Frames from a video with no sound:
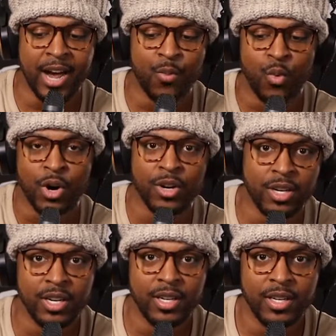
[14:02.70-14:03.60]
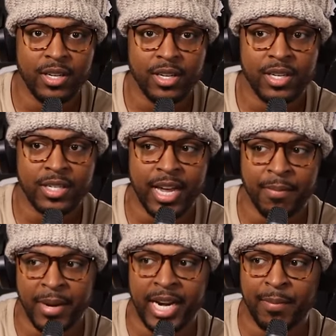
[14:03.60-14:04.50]
work, it's like,
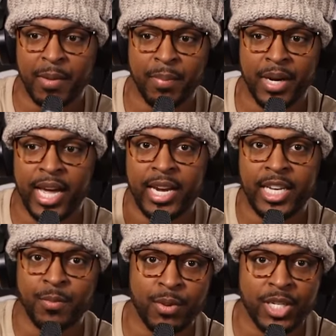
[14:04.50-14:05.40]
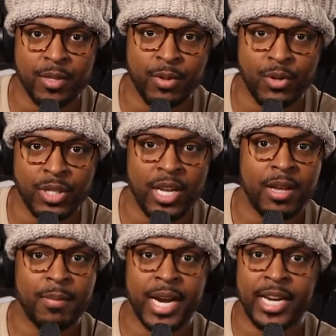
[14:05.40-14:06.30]
man, I'm applying these principles,
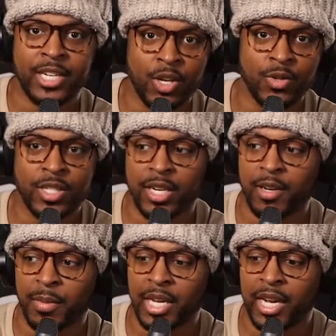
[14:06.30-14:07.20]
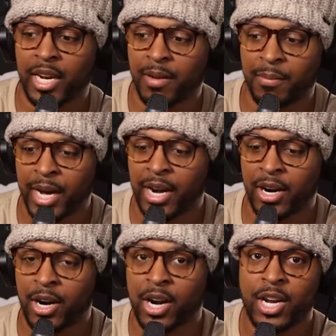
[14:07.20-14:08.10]
but I don't seem to be getting
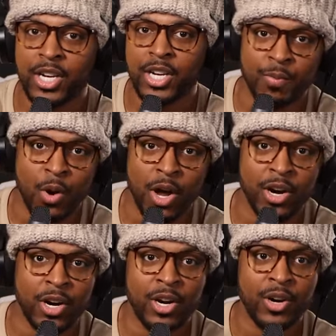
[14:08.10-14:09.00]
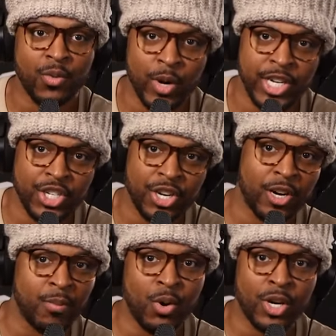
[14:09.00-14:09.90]
better, smarter, richer,
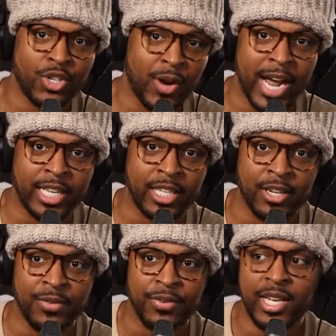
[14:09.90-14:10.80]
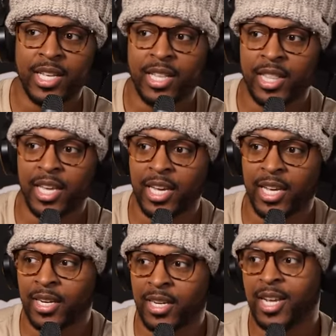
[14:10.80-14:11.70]
more attractive.
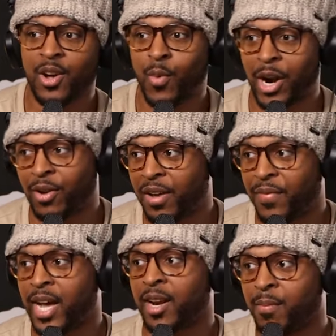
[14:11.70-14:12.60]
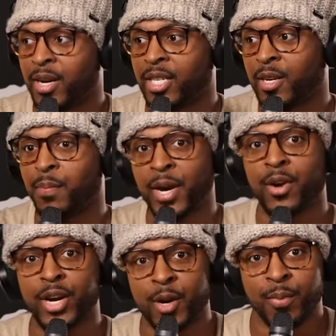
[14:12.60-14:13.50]
Then why don't I find a, a
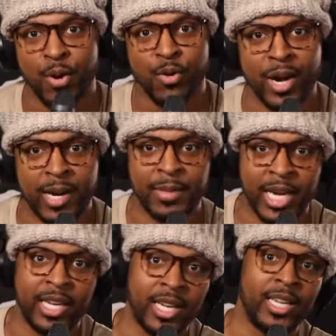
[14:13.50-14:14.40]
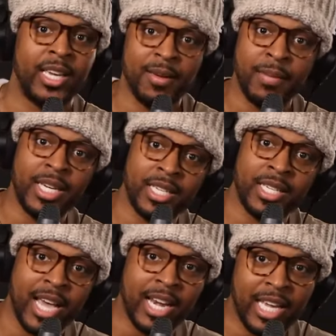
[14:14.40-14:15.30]
superior program that can get me to
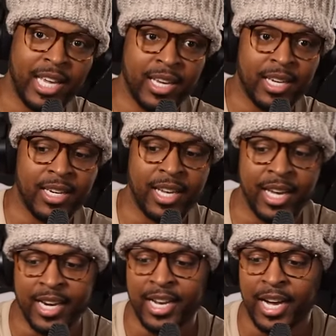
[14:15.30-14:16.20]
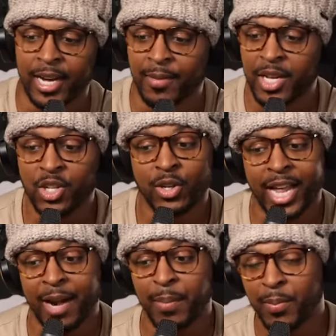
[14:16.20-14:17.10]
that end? And uh, so a lot
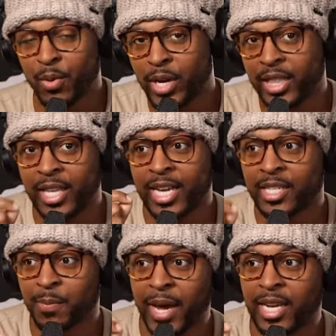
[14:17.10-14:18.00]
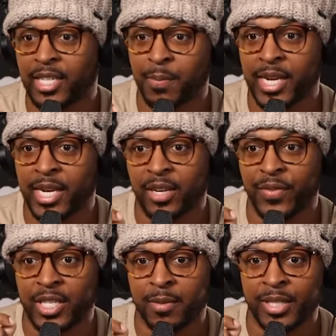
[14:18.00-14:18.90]
of people hit that space, especially if
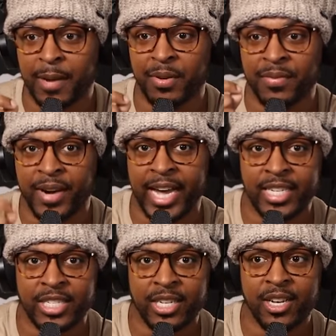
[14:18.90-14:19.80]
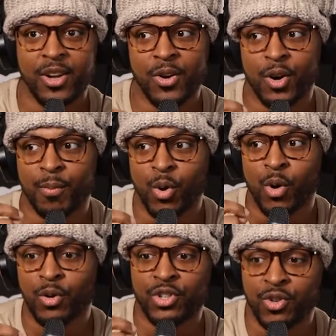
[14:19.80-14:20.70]
it's some type of vice or
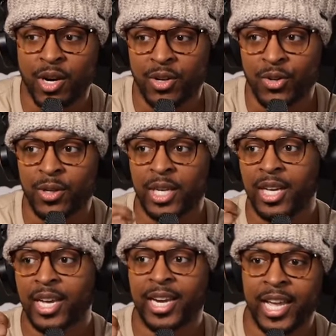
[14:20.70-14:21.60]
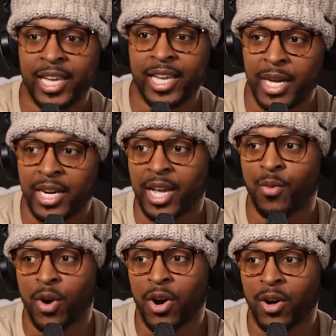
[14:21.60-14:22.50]
moral struggle and they keep hitting that
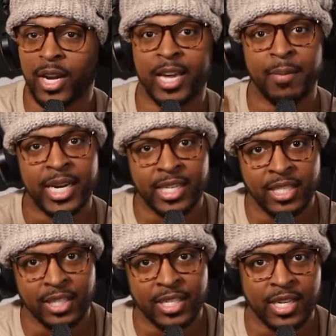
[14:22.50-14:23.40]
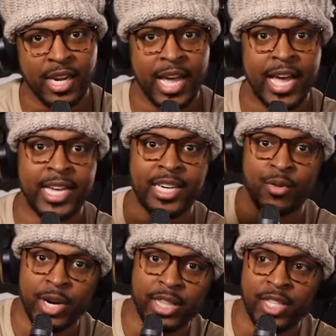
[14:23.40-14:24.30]
wall like, man, I took this class, I
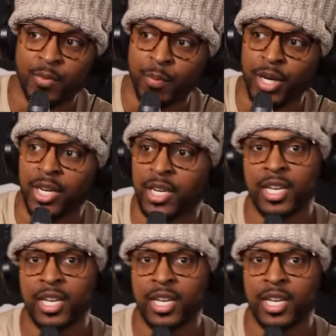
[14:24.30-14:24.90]
read this book,